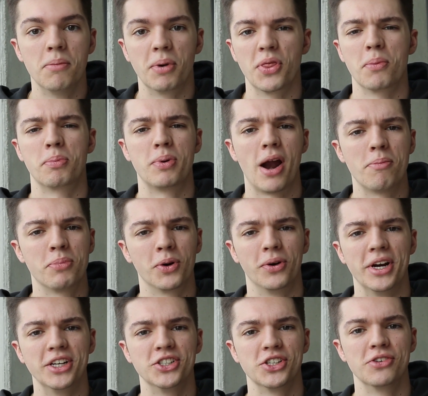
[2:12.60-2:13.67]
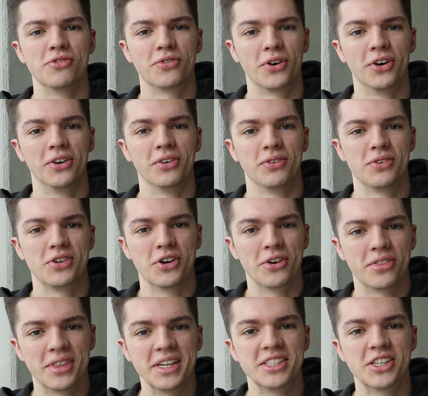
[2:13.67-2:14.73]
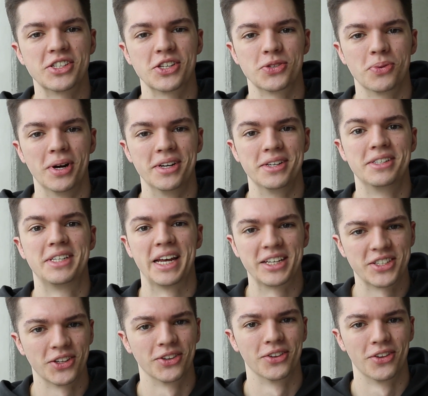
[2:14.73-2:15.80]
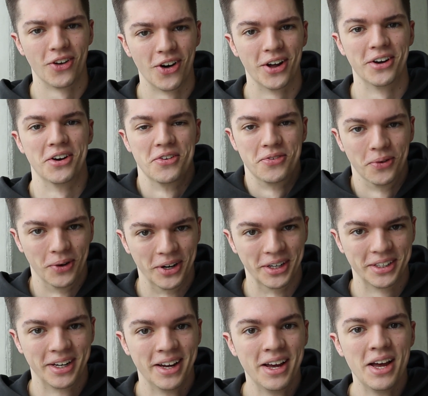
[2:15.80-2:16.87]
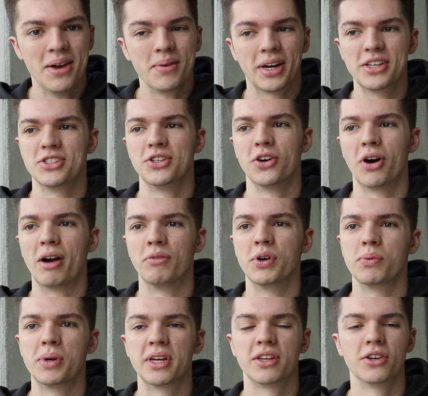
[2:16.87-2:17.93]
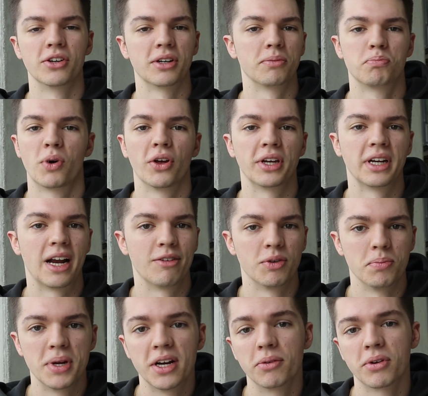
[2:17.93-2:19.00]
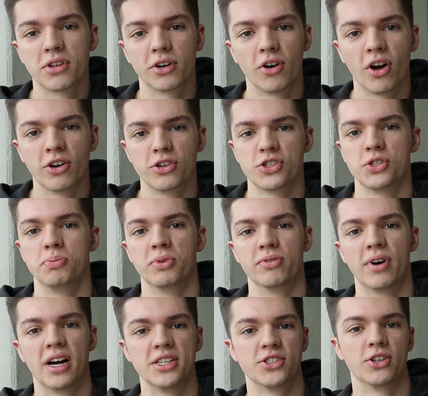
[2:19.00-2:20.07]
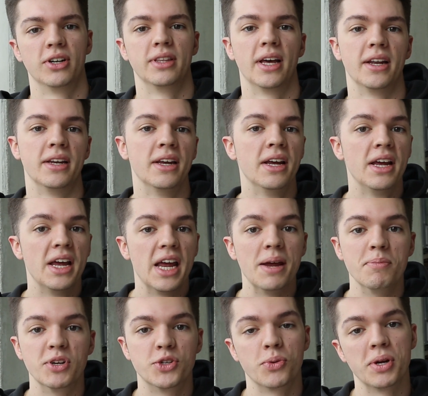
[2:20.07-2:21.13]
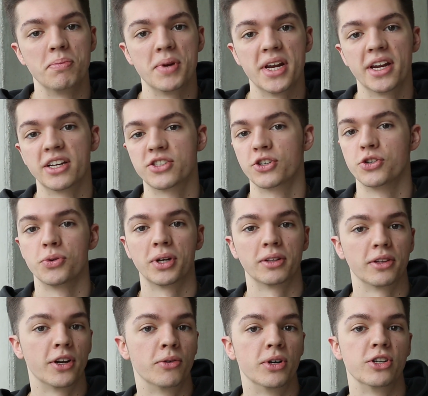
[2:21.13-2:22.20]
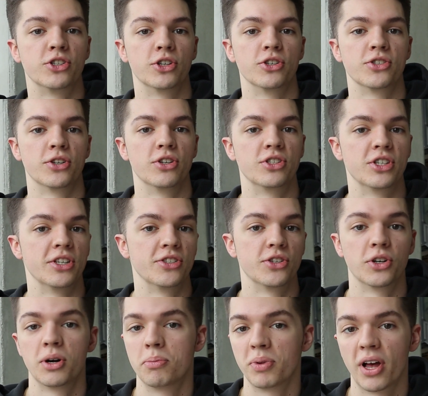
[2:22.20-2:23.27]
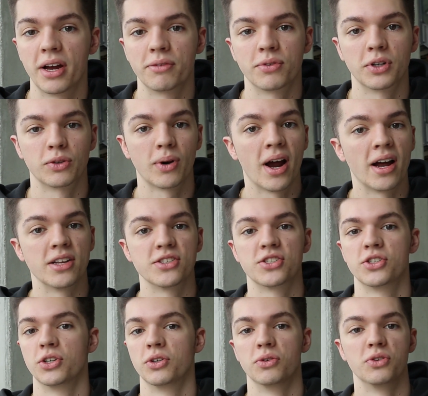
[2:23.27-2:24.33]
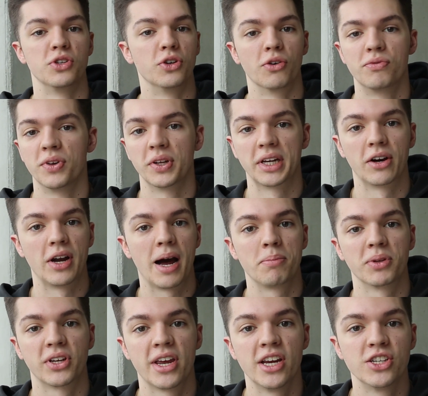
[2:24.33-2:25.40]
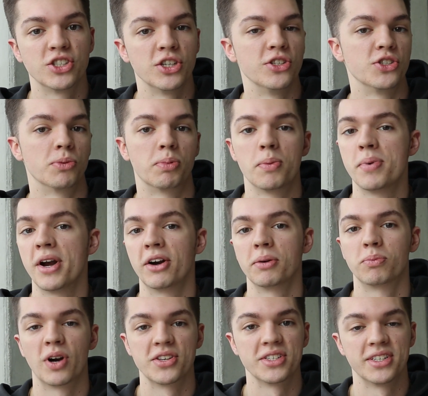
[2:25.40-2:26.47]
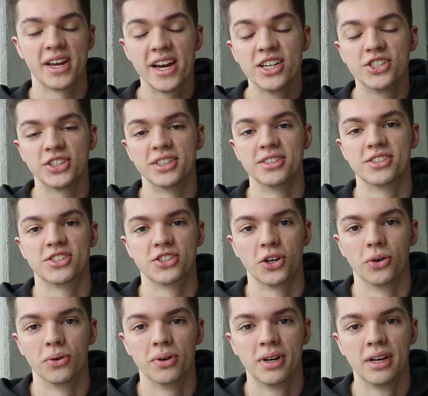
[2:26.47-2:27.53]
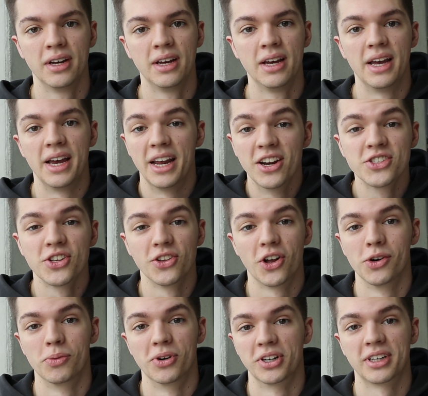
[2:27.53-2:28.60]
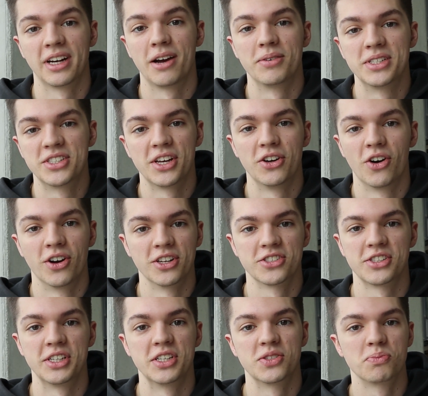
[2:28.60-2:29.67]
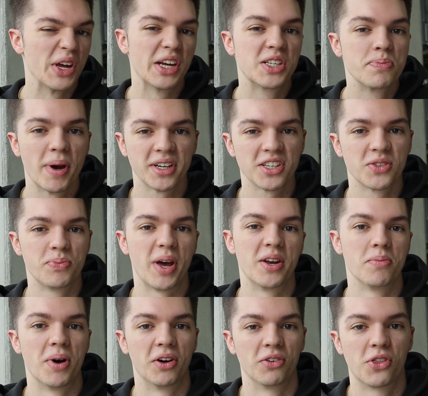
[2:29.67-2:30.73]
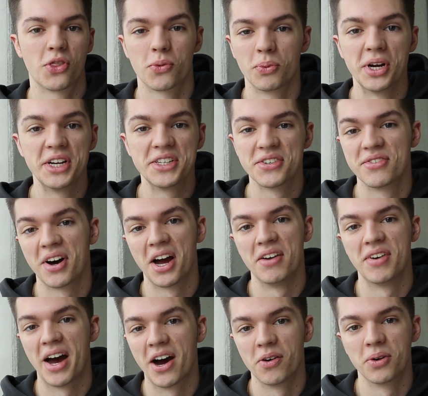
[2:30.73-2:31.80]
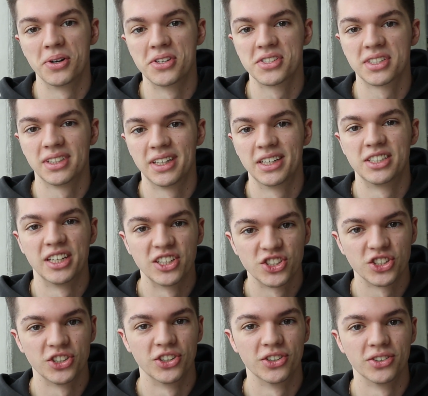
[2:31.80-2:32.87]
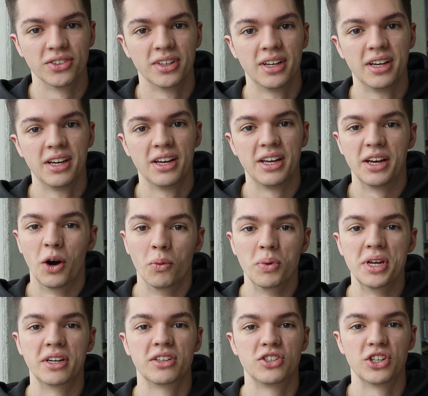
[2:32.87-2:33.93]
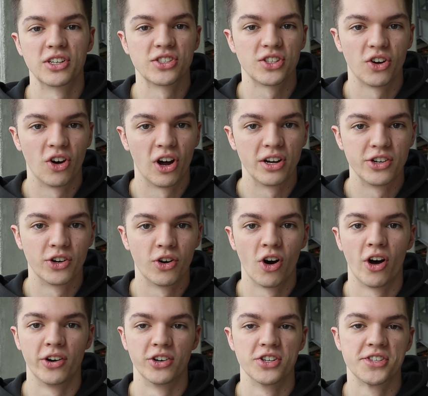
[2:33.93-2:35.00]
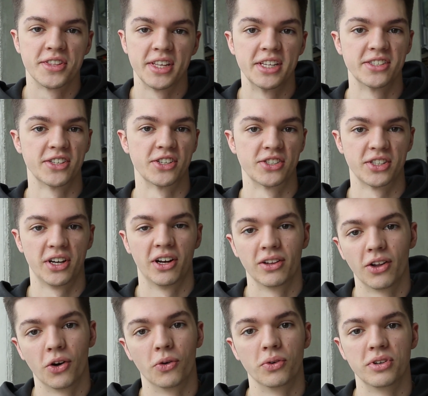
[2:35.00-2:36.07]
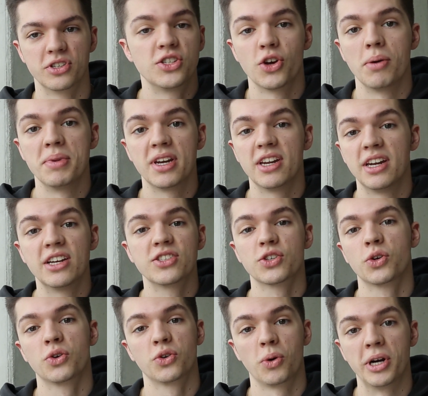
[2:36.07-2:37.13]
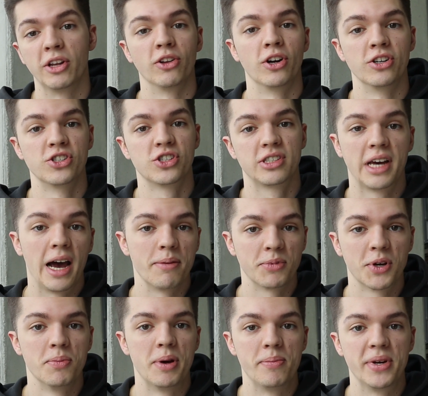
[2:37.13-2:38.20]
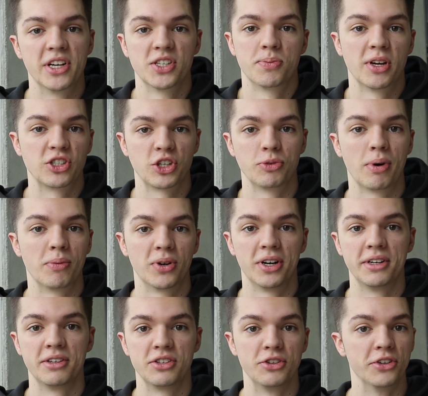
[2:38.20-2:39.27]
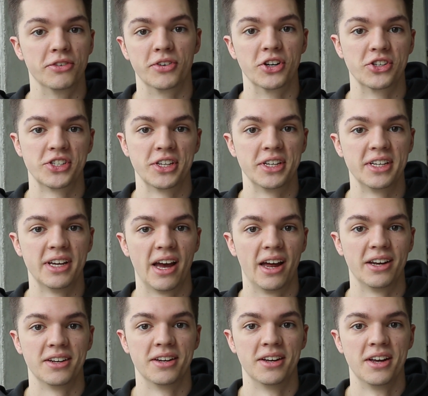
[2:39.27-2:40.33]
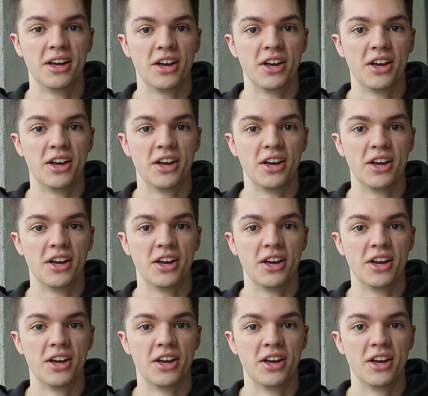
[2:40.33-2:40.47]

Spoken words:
But the preparation for your thesis is what takes a lot of work, because every week you're probably gonna have a meeting with your honors supervisor, and then in between meetings you're doing literature searches, you're applying for grants, you're filling out applications, you're preparing presentations. So it is a lot of work, and I would say honestly expect to spend about 3 to 5 hours additional a week just on your honors thesis alone. So I mean, it is quite a large time commitment, especially when we're in university and